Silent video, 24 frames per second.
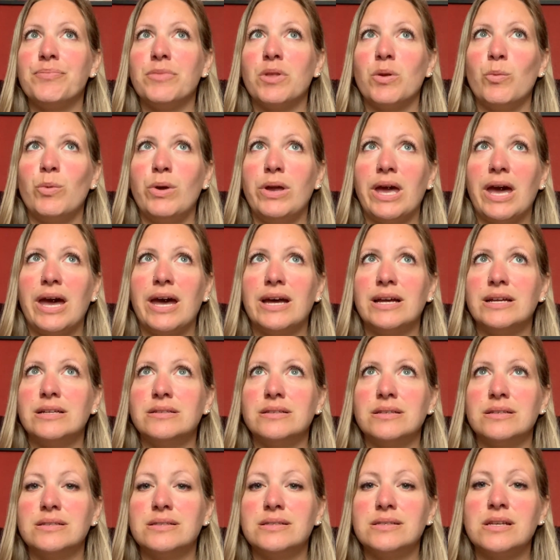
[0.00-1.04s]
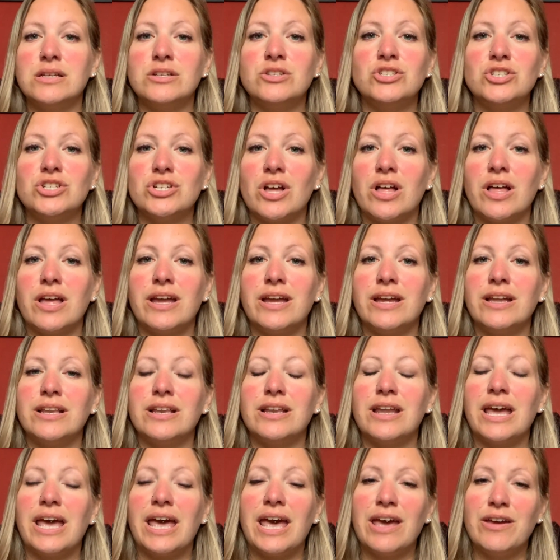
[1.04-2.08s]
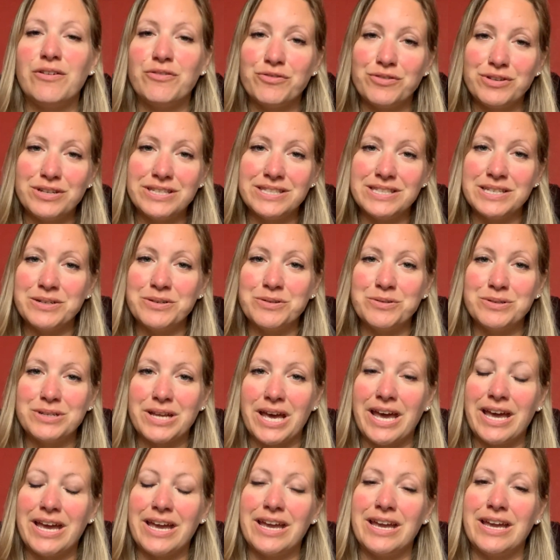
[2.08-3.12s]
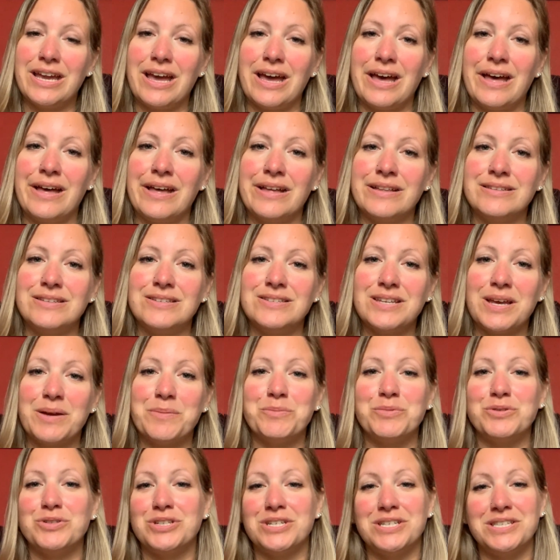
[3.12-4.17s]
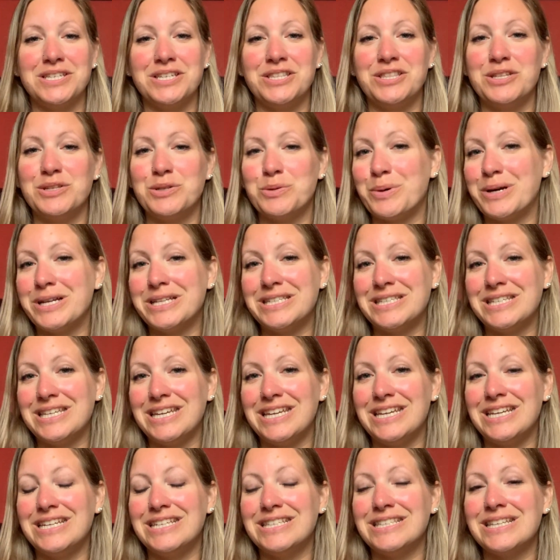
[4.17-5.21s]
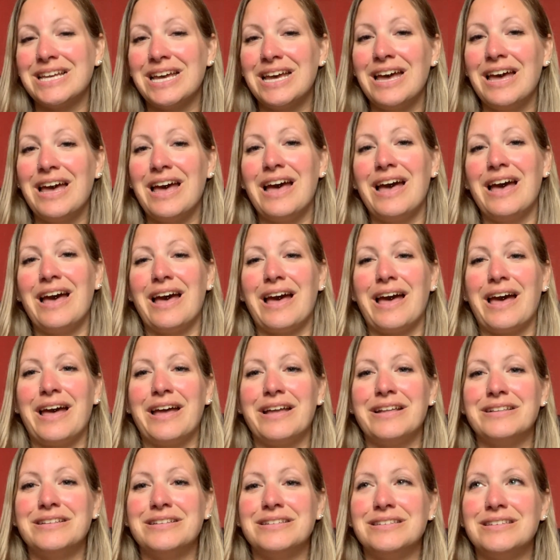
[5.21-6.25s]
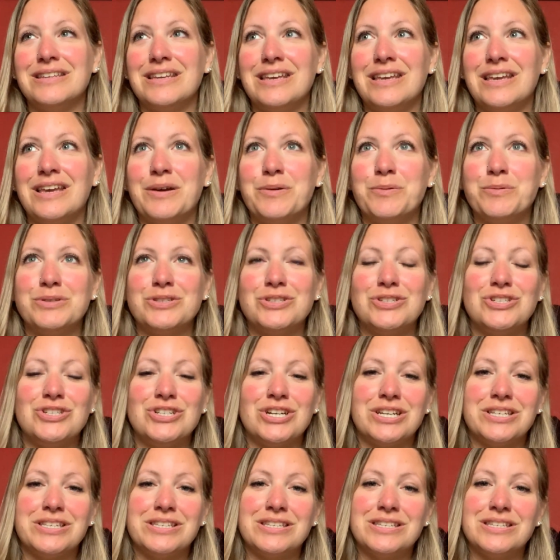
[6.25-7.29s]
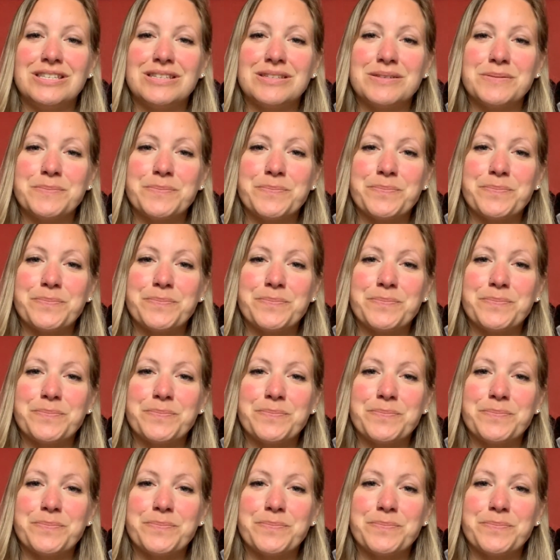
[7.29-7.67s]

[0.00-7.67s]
We had sunshine every single day and temperatures in the 20s, and it was just